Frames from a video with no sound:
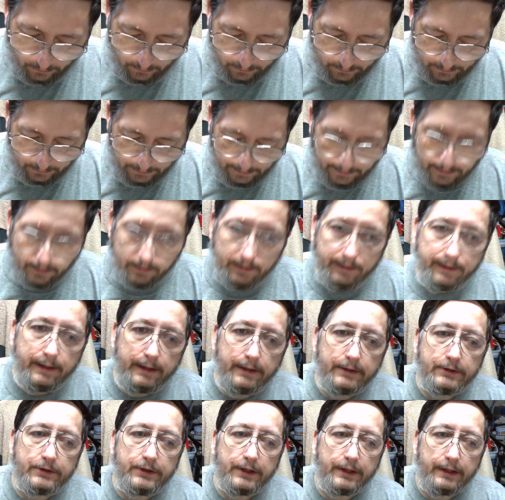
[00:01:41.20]
the
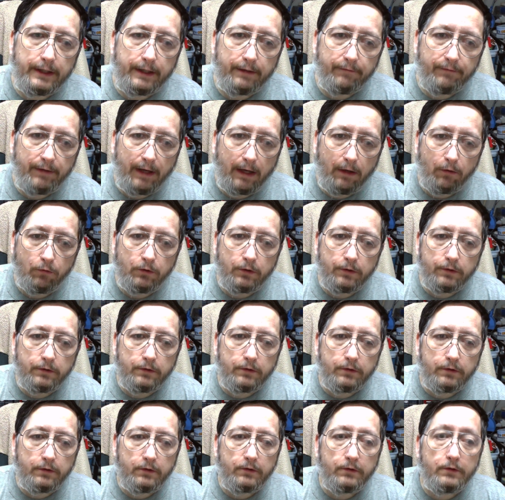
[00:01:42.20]
LEDs didn't give out,
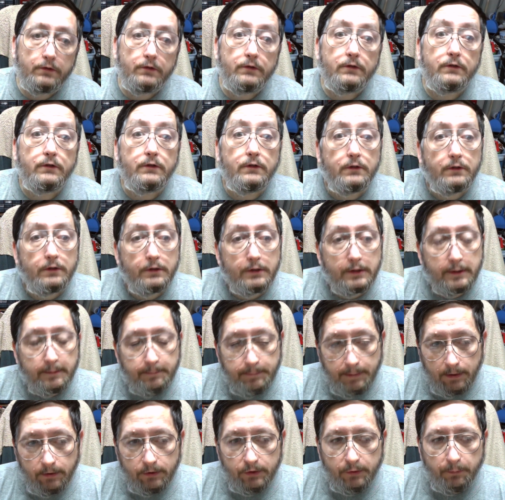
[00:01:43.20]
the
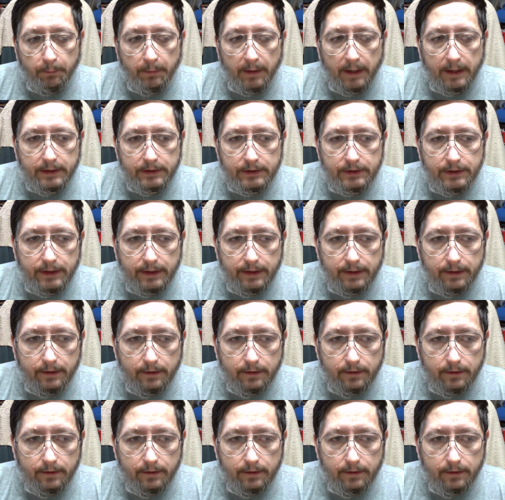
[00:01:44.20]
power supplies did.